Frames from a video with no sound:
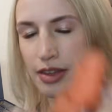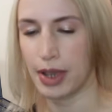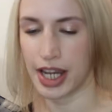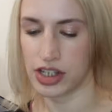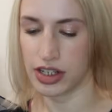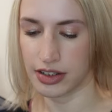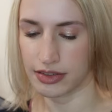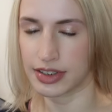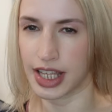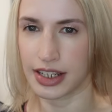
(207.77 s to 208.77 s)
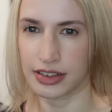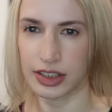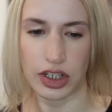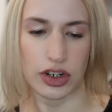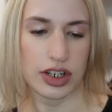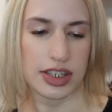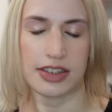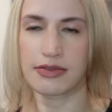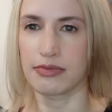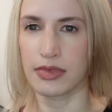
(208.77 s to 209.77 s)
packaging like
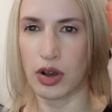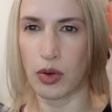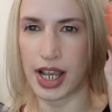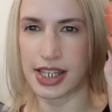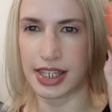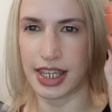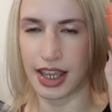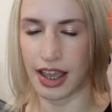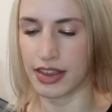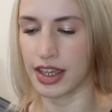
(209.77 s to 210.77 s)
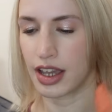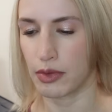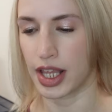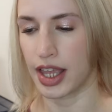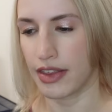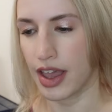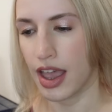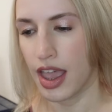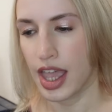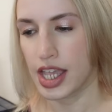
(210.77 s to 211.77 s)
looks quite sleek, I think. I quite like that.